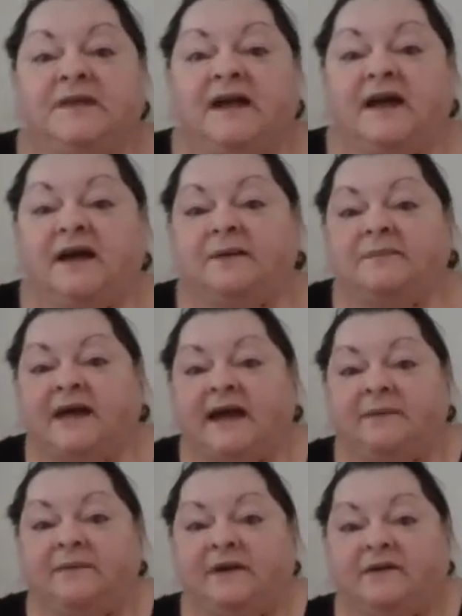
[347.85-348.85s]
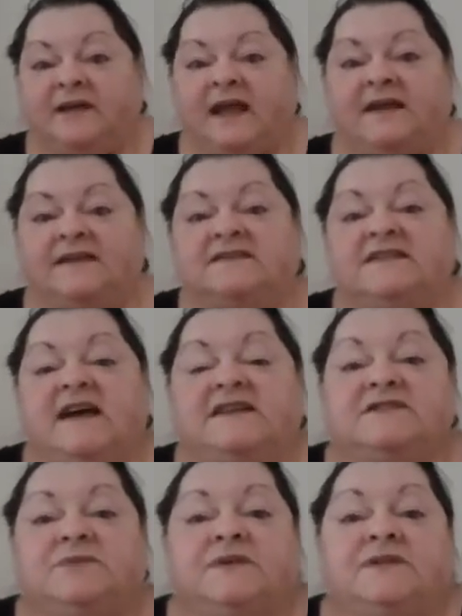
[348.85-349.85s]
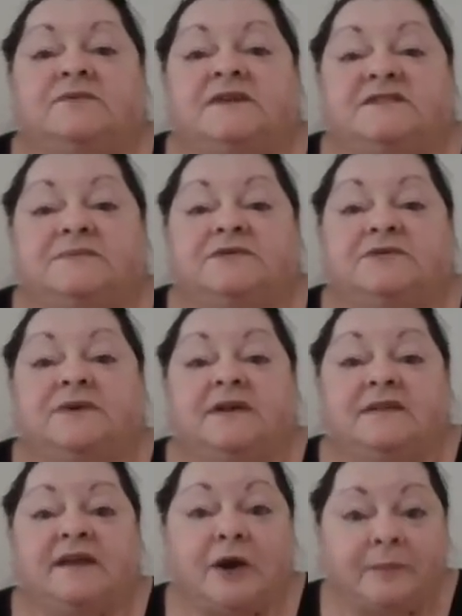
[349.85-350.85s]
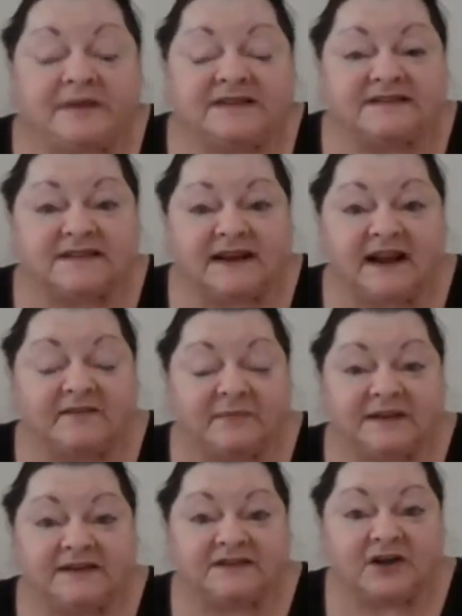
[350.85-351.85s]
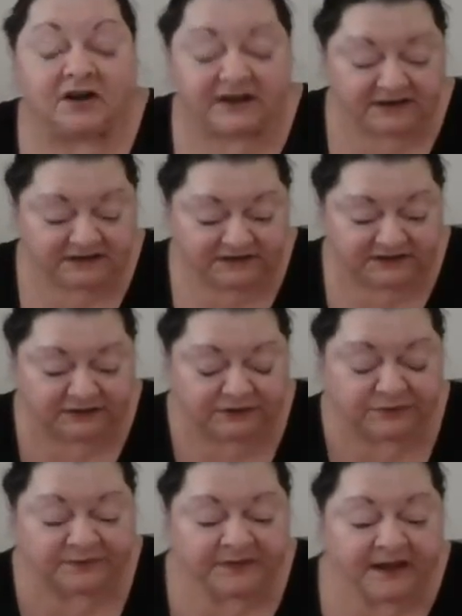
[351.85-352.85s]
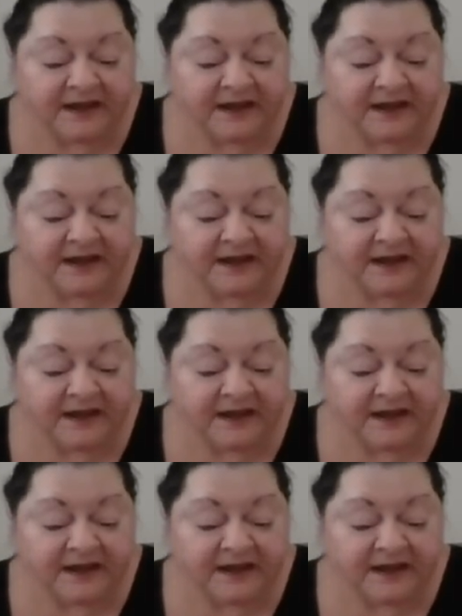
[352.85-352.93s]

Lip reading: I will get in touch with the respiratory therapist that I've been talking to